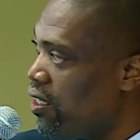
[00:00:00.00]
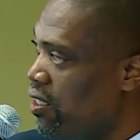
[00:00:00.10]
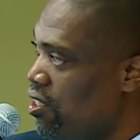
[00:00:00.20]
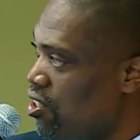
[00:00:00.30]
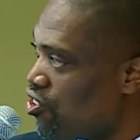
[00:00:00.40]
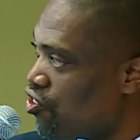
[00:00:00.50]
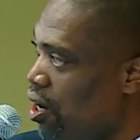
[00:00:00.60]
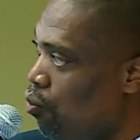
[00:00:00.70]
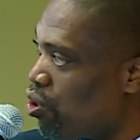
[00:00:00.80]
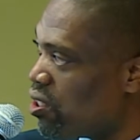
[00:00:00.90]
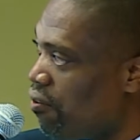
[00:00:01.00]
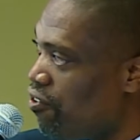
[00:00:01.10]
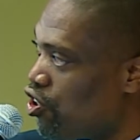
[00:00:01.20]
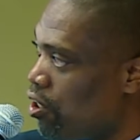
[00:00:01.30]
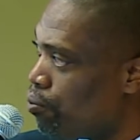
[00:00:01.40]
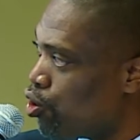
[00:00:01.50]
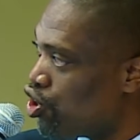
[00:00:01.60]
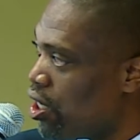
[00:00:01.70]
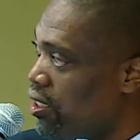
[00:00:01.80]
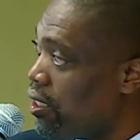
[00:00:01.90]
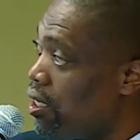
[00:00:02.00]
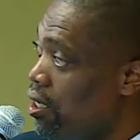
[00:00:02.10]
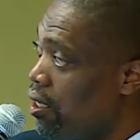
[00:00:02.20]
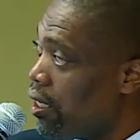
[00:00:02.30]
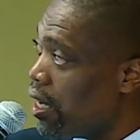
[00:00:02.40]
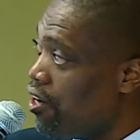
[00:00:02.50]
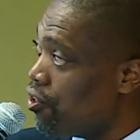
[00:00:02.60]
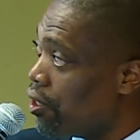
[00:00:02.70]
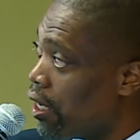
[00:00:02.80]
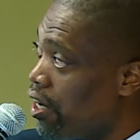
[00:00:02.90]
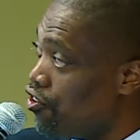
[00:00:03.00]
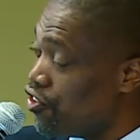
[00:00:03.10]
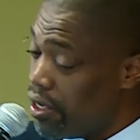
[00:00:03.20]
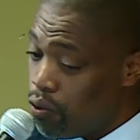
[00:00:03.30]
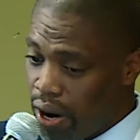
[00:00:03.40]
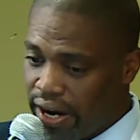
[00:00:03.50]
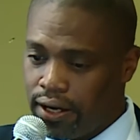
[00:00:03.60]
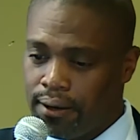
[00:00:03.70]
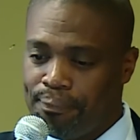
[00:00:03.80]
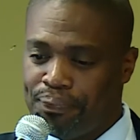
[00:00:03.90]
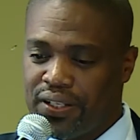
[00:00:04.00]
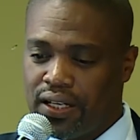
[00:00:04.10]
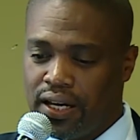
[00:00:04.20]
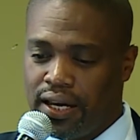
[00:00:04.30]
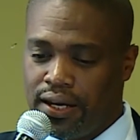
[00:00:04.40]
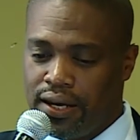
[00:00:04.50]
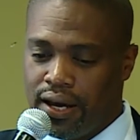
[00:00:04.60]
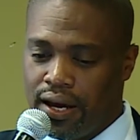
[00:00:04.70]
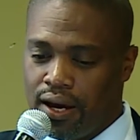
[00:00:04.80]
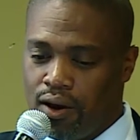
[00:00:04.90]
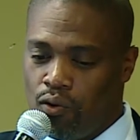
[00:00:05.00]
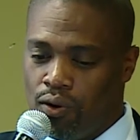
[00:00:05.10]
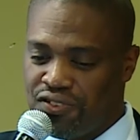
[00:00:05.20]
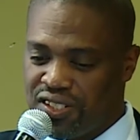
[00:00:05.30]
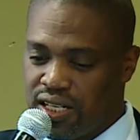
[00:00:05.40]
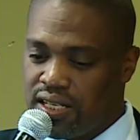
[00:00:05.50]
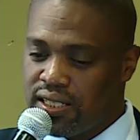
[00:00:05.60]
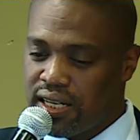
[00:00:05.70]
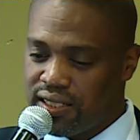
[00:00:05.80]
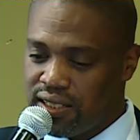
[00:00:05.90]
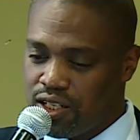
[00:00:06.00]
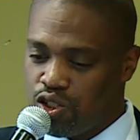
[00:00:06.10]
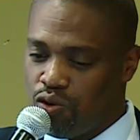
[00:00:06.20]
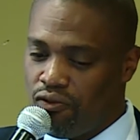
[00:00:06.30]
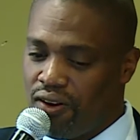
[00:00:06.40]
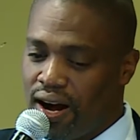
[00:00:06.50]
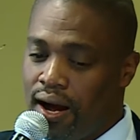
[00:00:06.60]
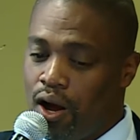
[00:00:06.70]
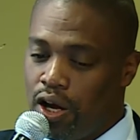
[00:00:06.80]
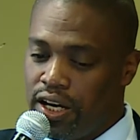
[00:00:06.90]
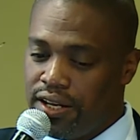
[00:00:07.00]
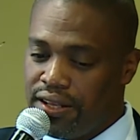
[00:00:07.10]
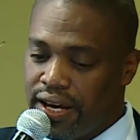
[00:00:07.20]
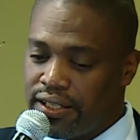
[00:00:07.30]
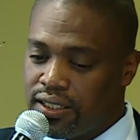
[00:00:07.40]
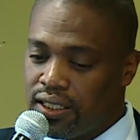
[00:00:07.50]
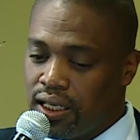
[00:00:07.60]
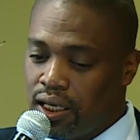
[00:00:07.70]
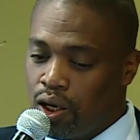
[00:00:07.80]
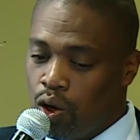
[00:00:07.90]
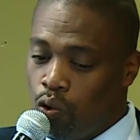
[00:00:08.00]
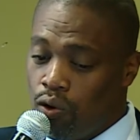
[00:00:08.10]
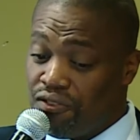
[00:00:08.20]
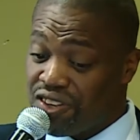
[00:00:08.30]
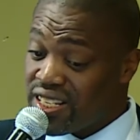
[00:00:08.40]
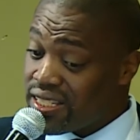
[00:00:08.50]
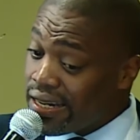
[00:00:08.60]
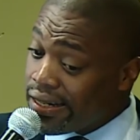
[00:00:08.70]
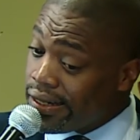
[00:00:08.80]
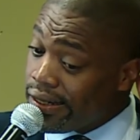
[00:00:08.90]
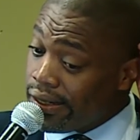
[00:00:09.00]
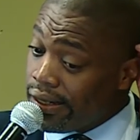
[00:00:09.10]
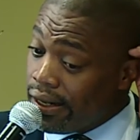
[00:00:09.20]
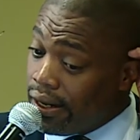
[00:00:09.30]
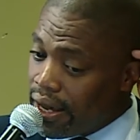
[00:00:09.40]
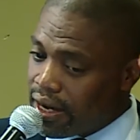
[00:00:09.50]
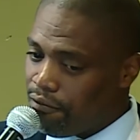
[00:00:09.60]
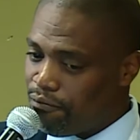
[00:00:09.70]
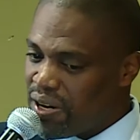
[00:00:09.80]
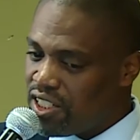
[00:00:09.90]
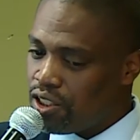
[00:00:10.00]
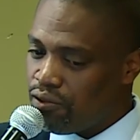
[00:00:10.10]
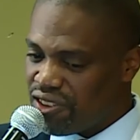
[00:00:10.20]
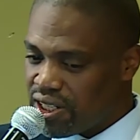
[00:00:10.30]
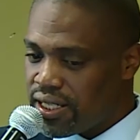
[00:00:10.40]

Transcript: industrial water efficient project can really work, and we've seen success so far in that. We've recently, like I've mentioned, we've